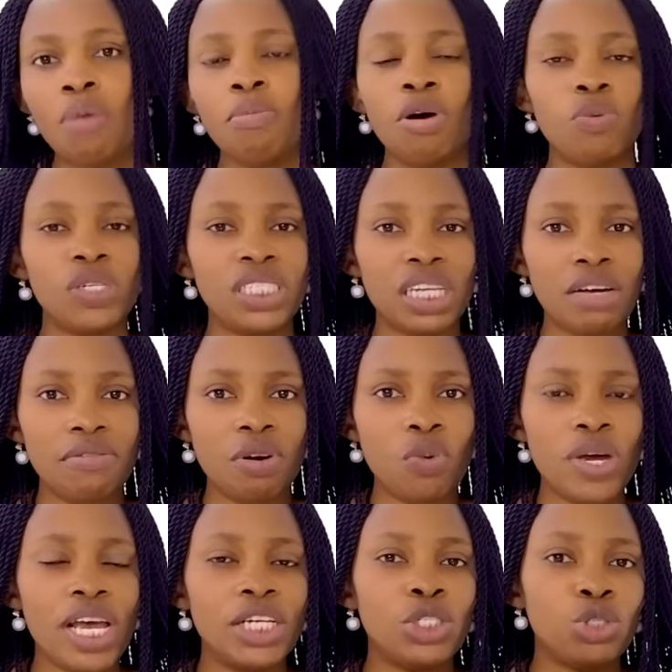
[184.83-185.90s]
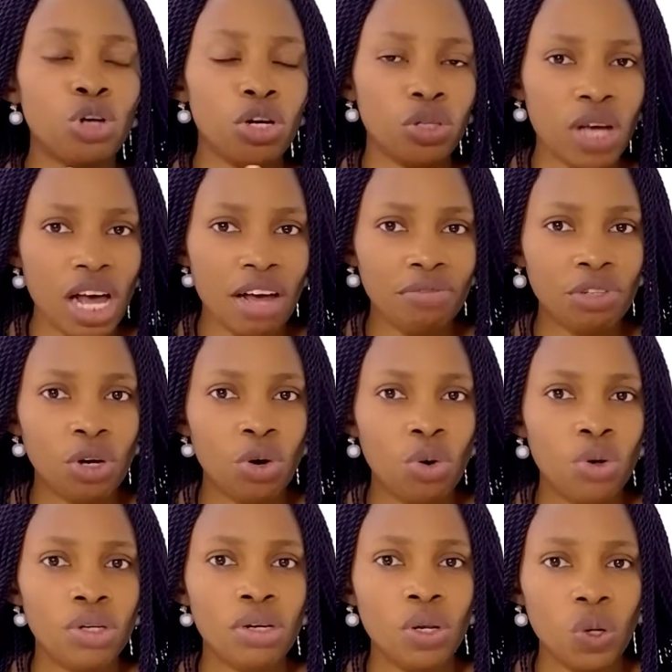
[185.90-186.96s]
But whichever way, ensure you have your
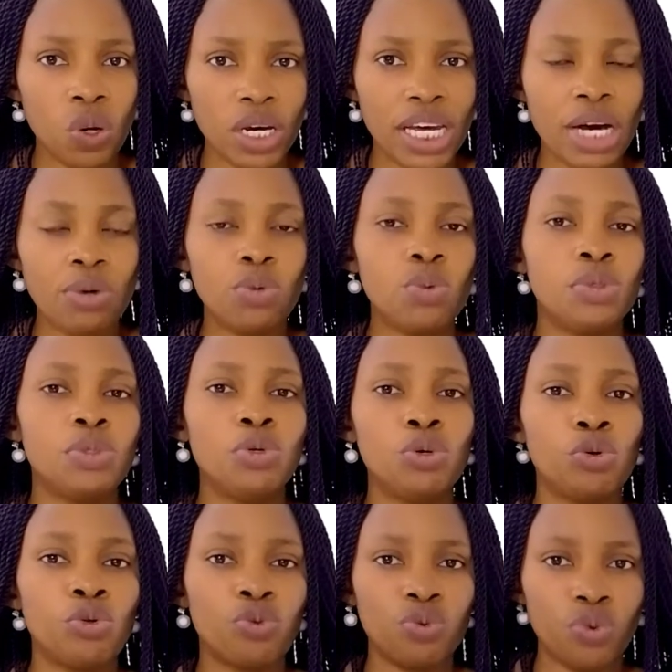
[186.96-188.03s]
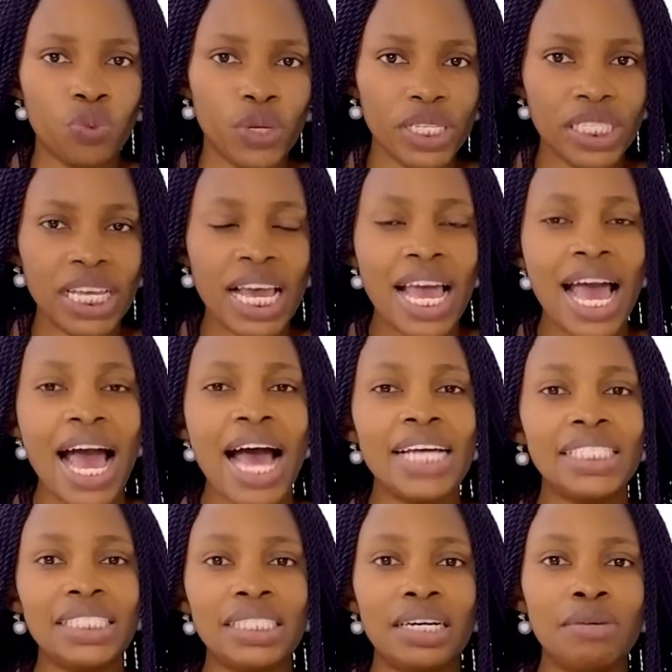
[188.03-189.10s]
own lawyer who will go through it
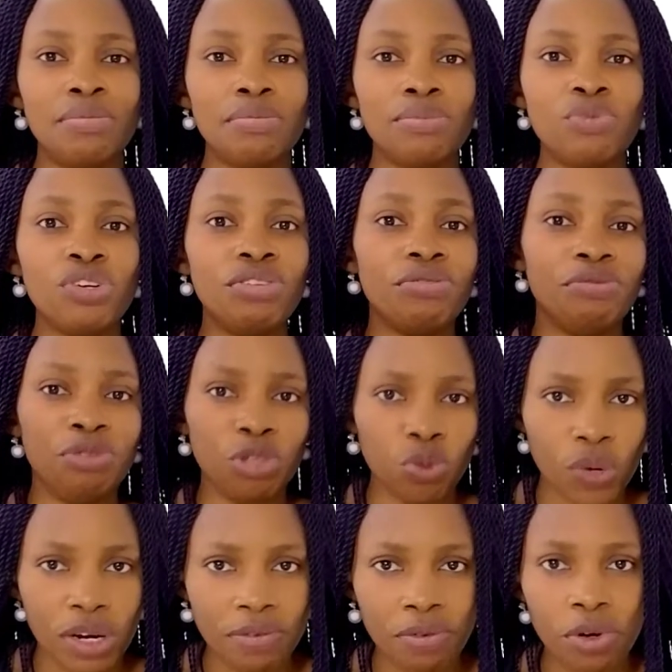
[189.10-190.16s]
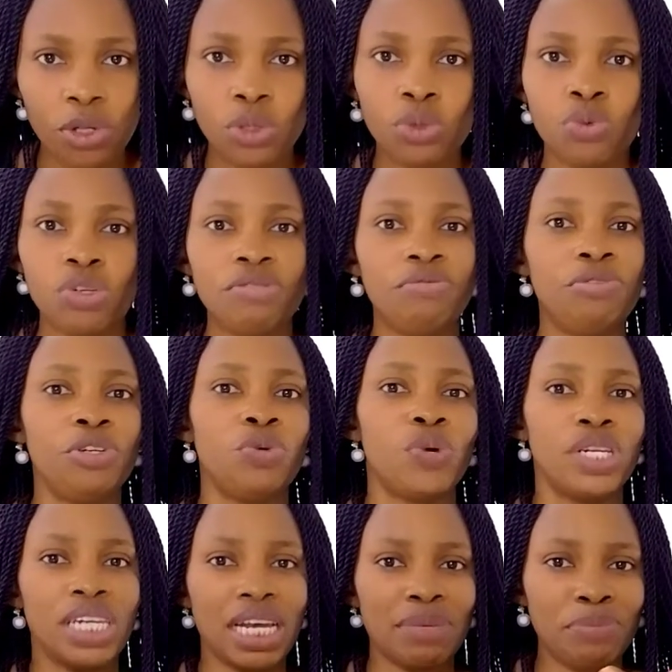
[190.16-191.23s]
and review it for you.
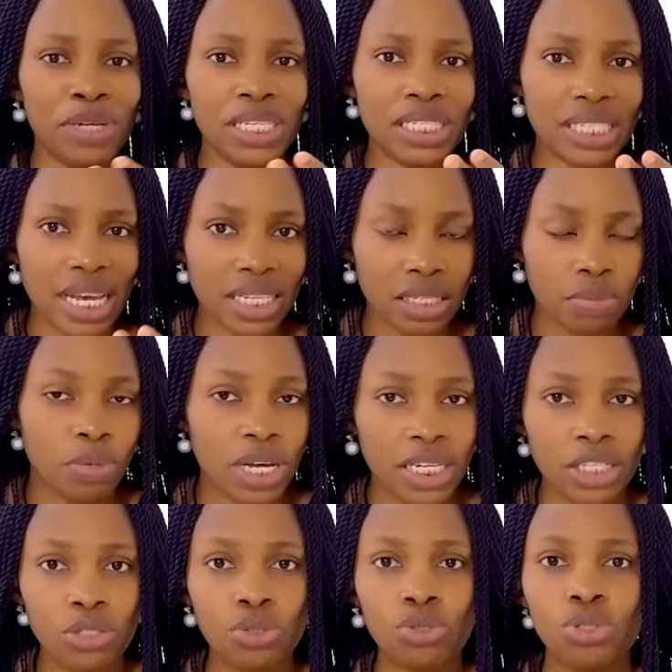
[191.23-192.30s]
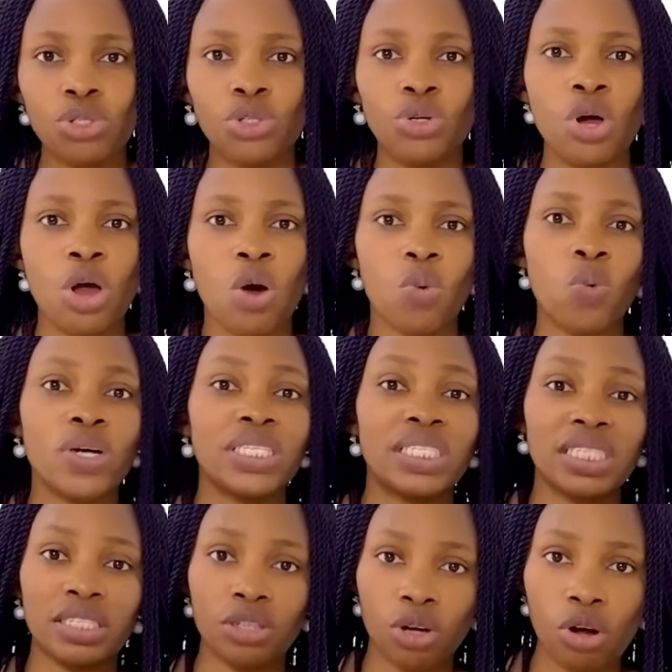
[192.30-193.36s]
Reviewing means explaining to you
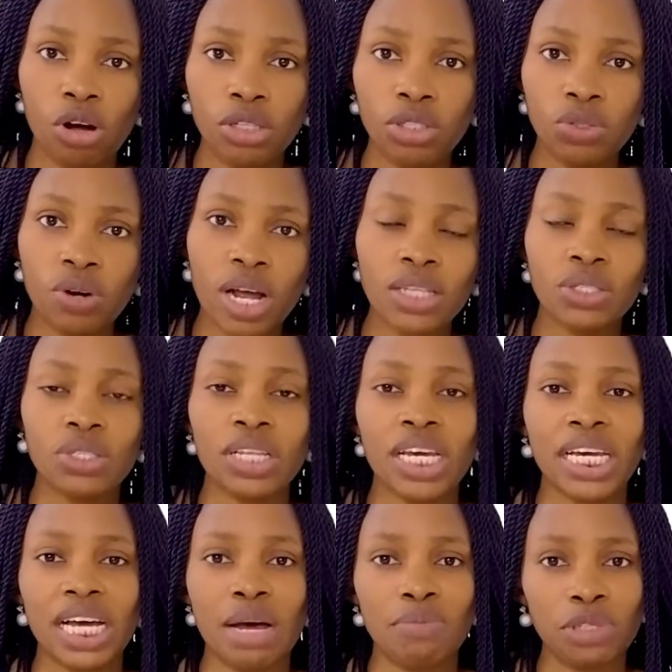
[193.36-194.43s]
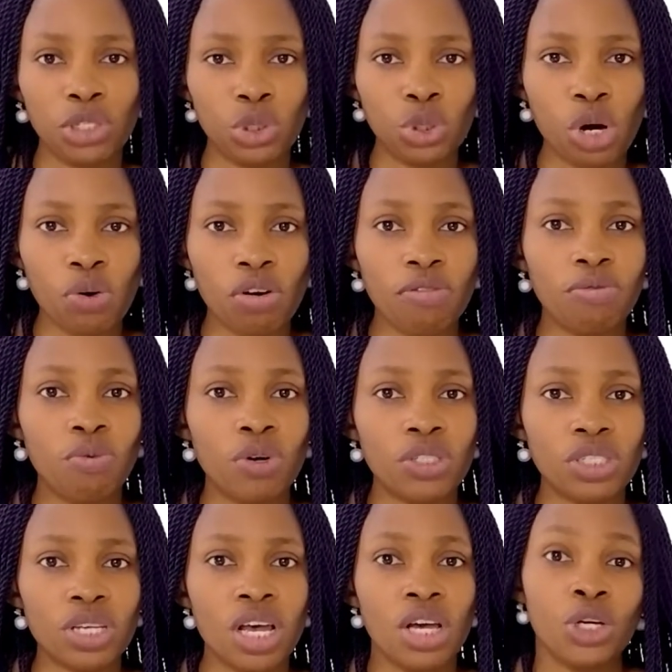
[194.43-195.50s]
what's in the contract so that you can be sure of
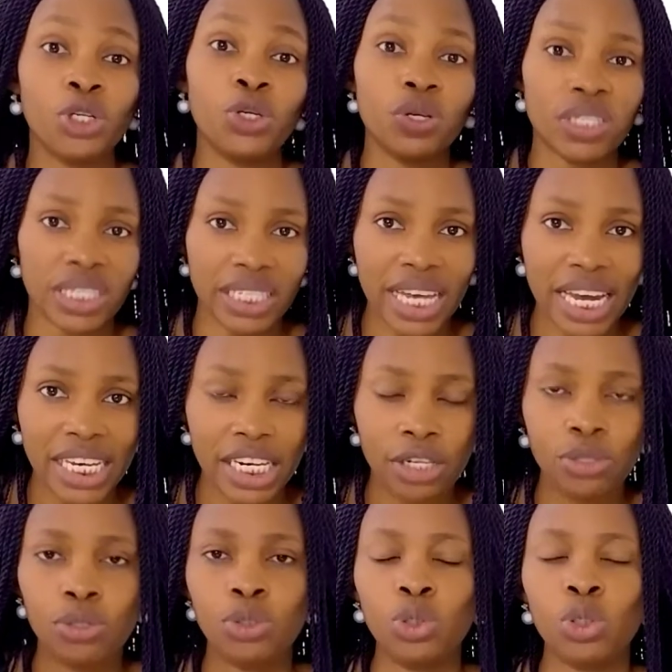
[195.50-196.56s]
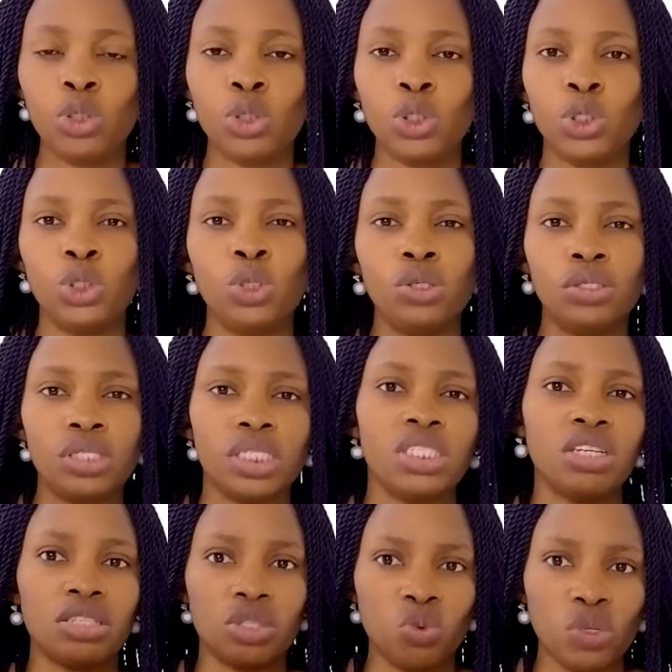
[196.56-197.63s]
what you're signing. You don't
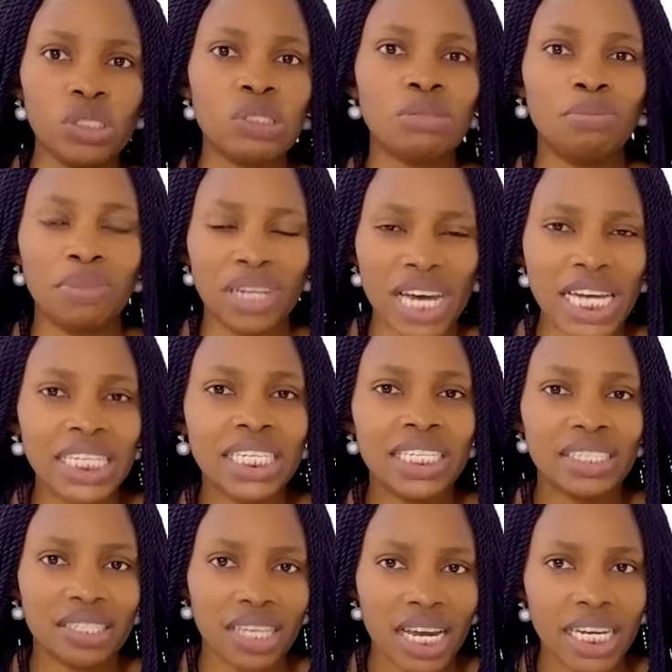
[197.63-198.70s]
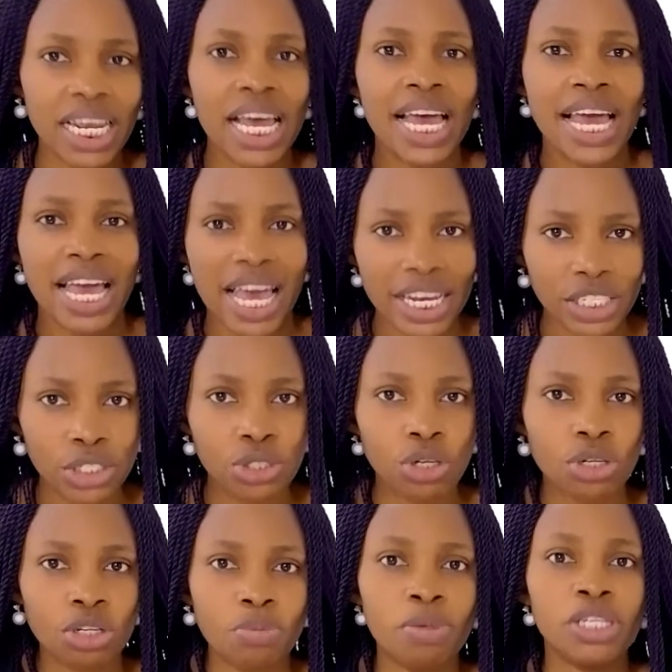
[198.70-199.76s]
just want to blindly sign any
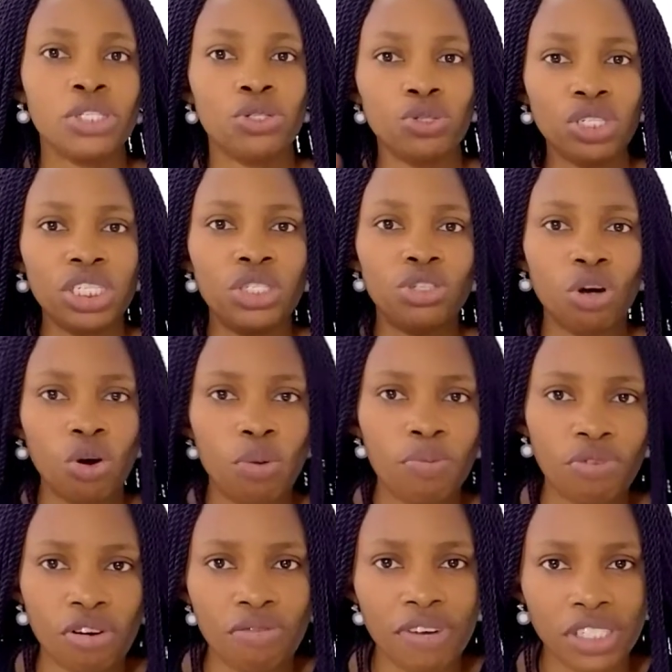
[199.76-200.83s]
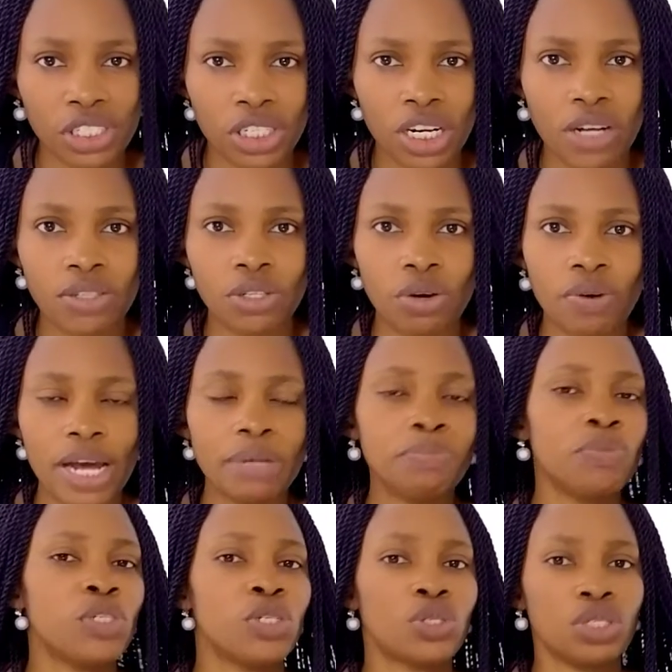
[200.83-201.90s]
documents. You need your own professionals, all
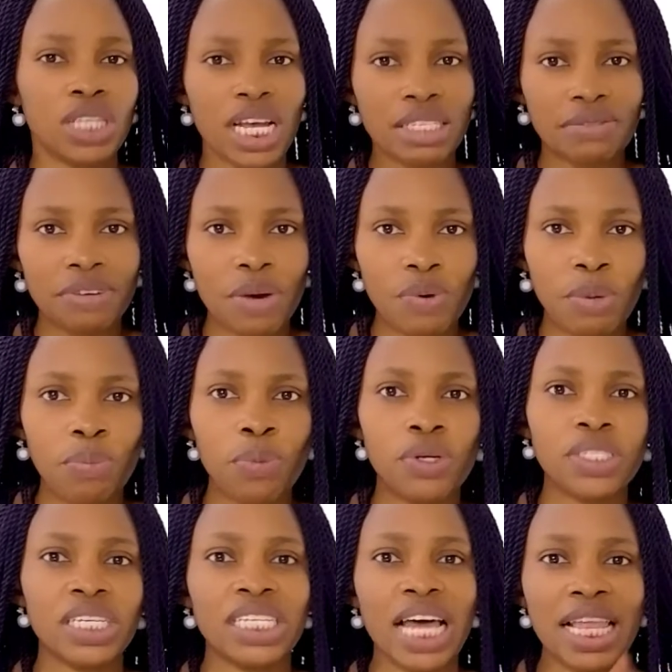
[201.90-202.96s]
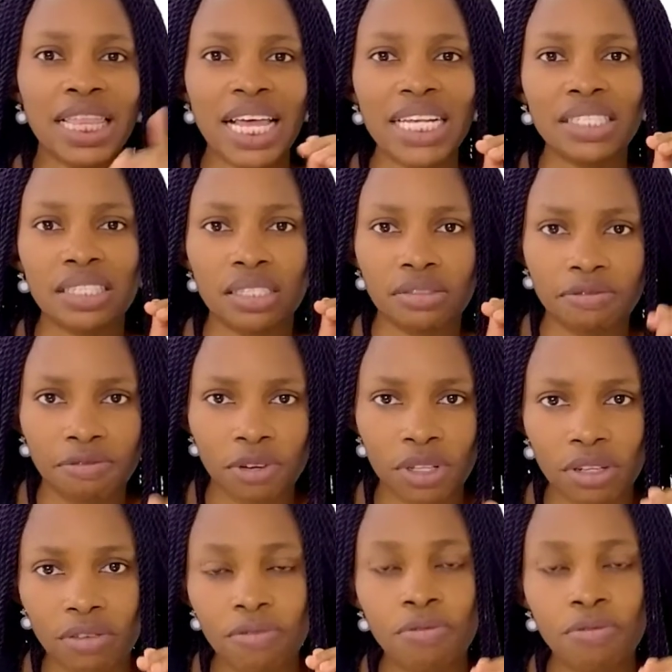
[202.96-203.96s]
right? So that's very important. And that's for the